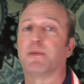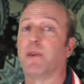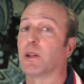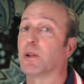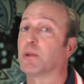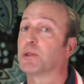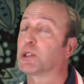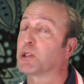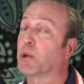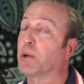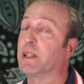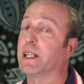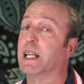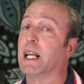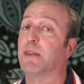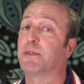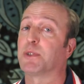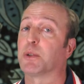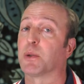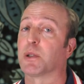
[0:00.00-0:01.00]
followed shortly
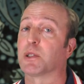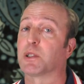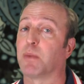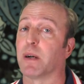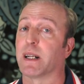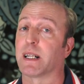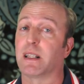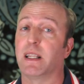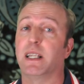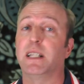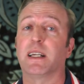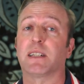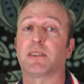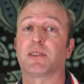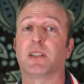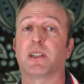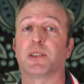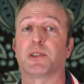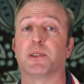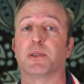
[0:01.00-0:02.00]
afterwards by Kleenex
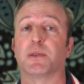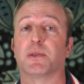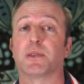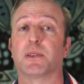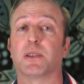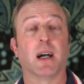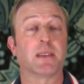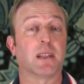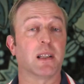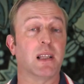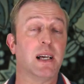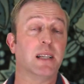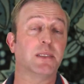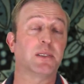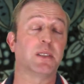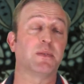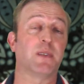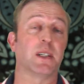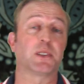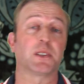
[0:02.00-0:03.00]
tissues. And the
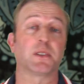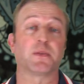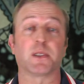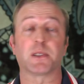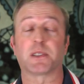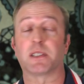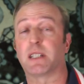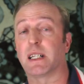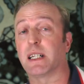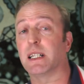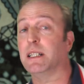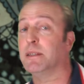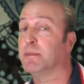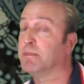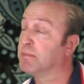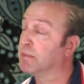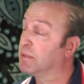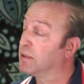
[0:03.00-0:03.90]
last invention for today,